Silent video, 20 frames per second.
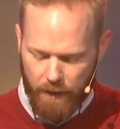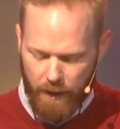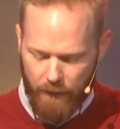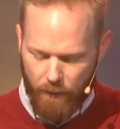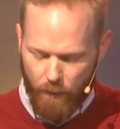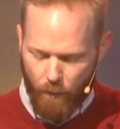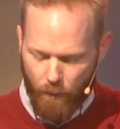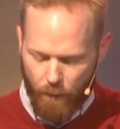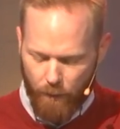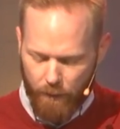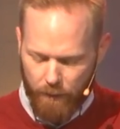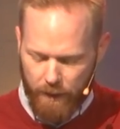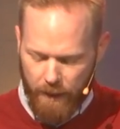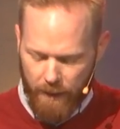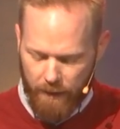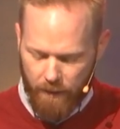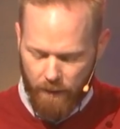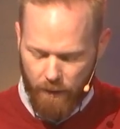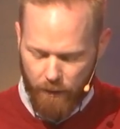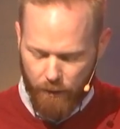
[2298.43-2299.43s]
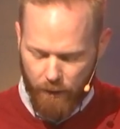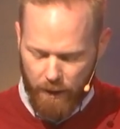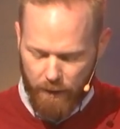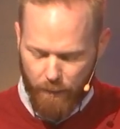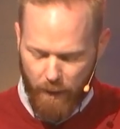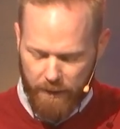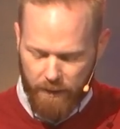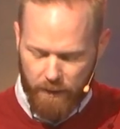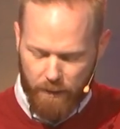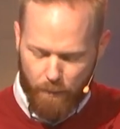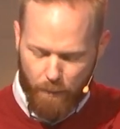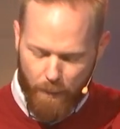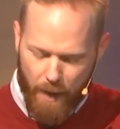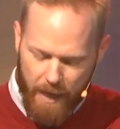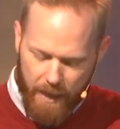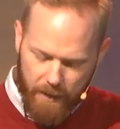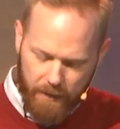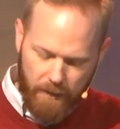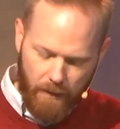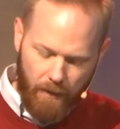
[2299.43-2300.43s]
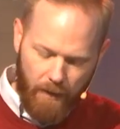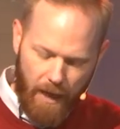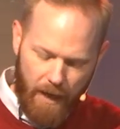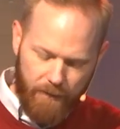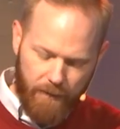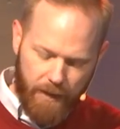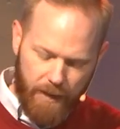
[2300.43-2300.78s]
even when we were dead in our trespasses, made us alive